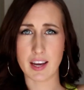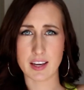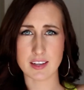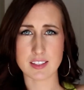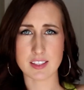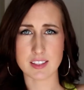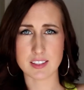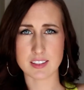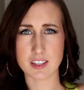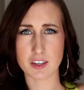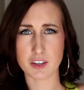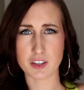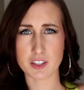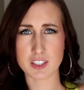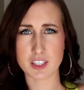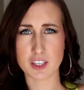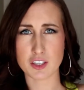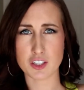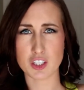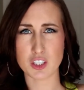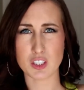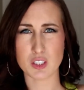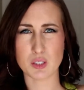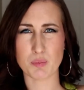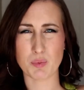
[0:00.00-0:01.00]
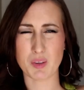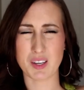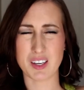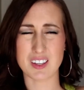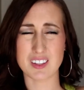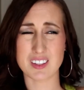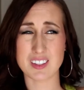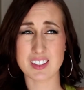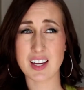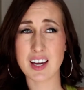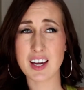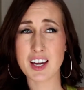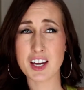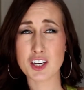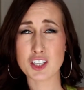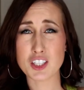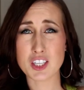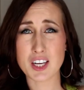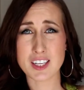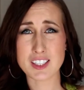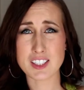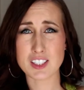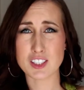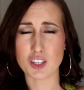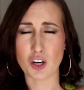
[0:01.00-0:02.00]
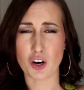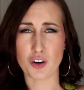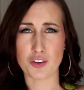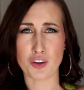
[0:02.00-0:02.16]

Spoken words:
and does hair extensions, because chances